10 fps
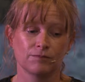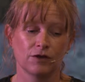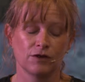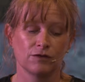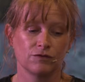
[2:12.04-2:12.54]

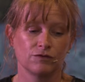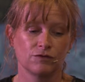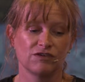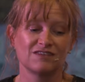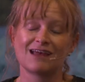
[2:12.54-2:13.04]
the
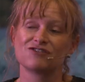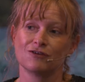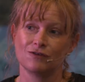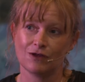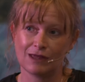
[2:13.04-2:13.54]

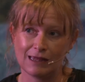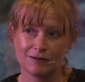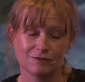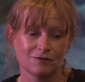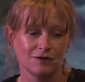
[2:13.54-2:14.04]
recession that
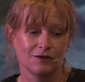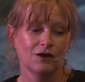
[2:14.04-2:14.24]
hit